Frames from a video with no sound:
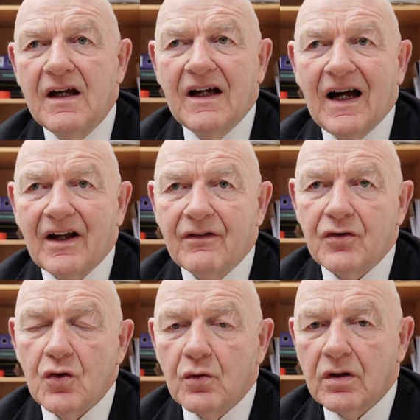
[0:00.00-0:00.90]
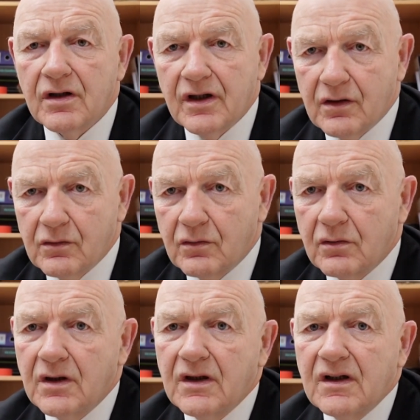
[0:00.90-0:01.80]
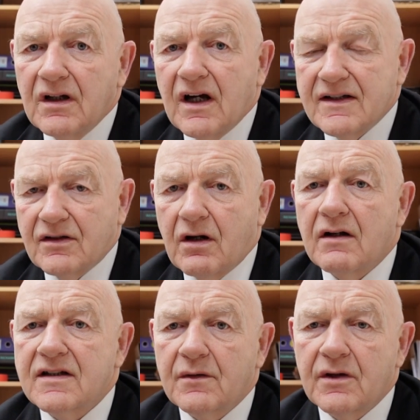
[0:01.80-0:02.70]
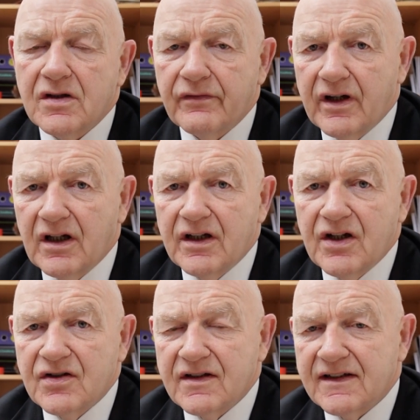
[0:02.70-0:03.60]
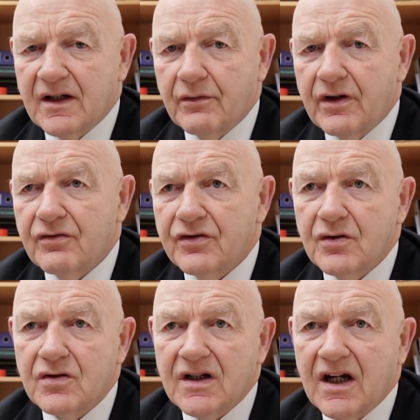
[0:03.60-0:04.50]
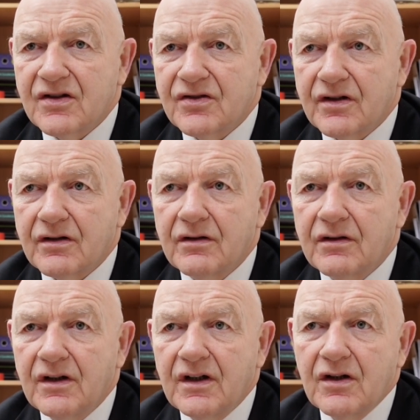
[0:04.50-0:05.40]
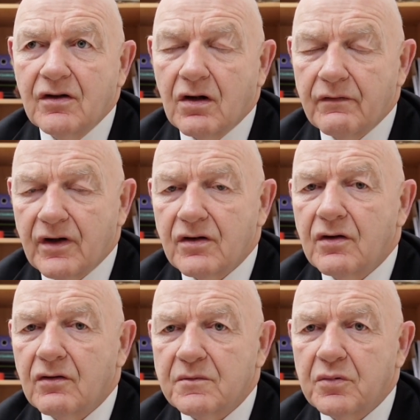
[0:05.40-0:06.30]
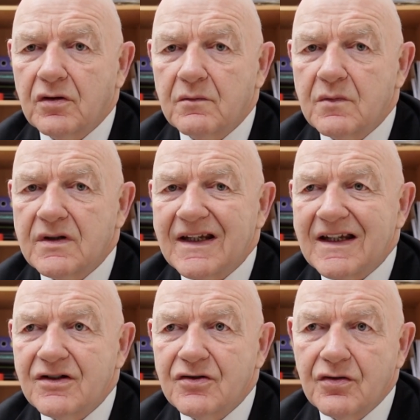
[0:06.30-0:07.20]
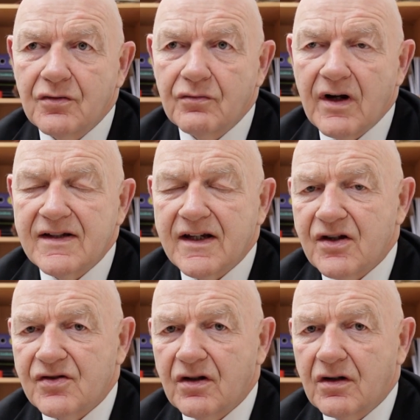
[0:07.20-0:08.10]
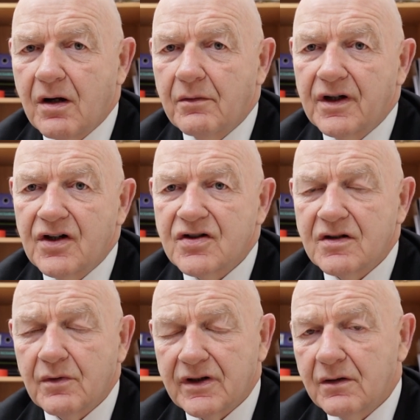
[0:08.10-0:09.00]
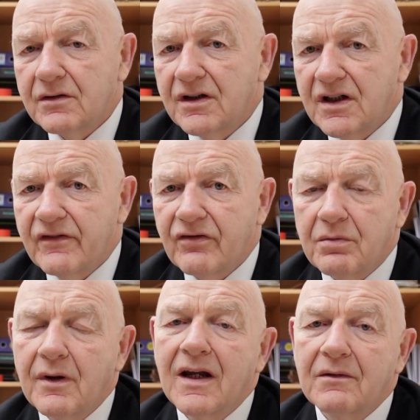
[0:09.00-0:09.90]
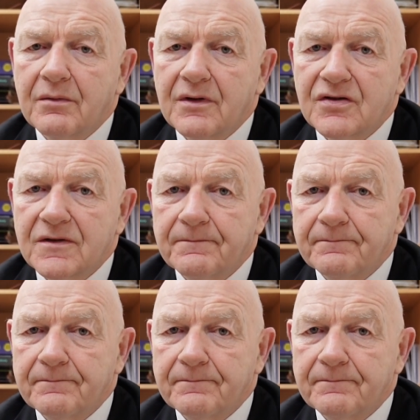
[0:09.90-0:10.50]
And you can now, as a consequence of regulations that were introduced last year, convert those pubs into residential accommodation without the need for planning permission.